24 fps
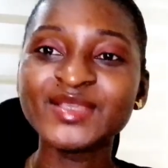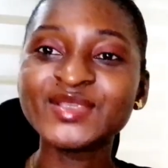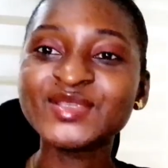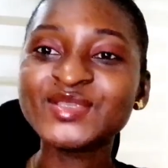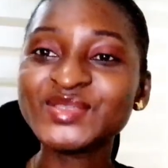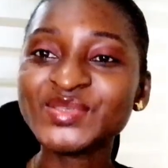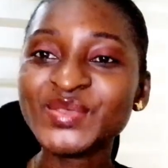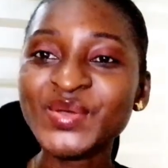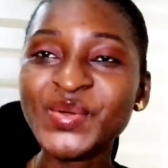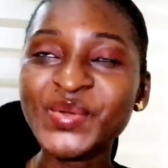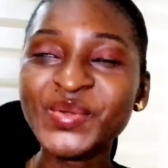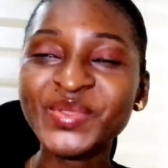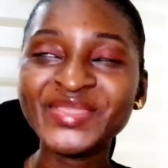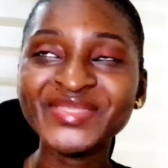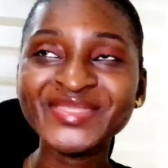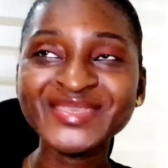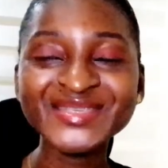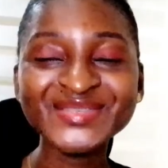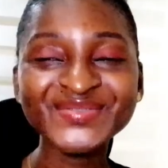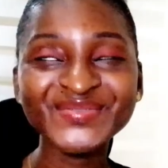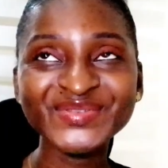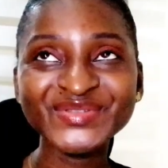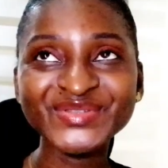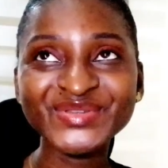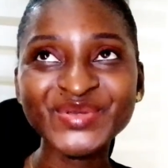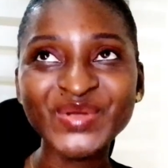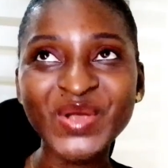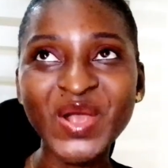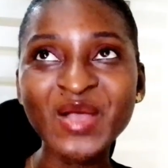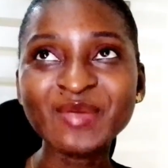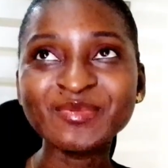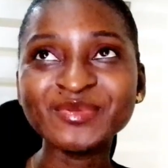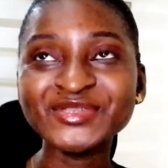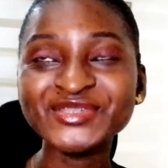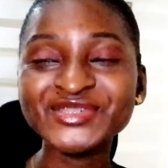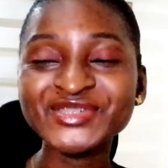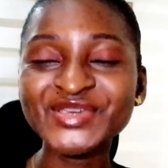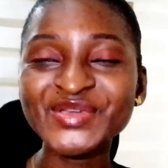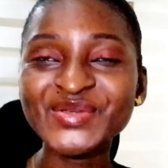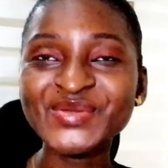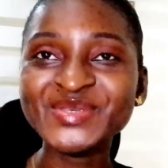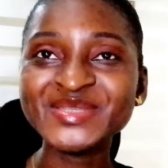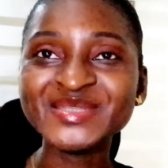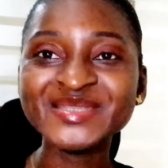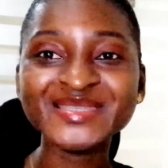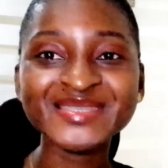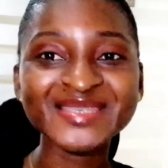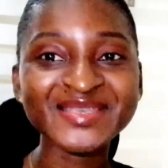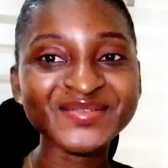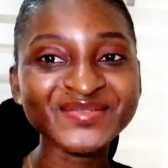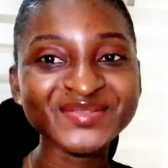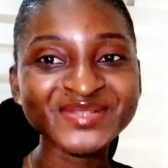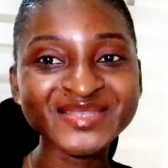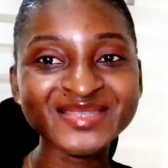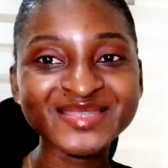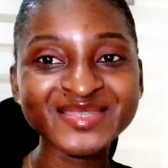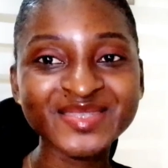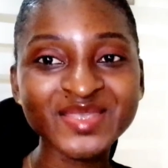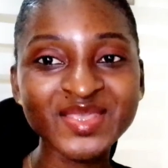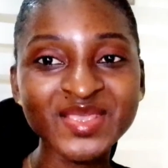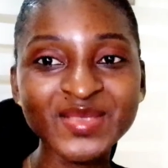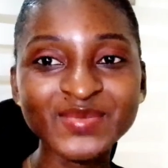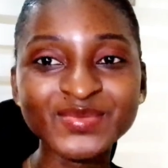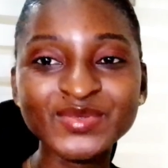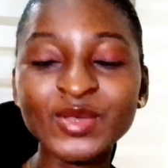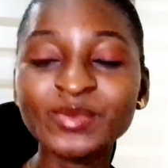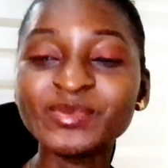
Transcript: so in this video I'll be sharing 7 steps.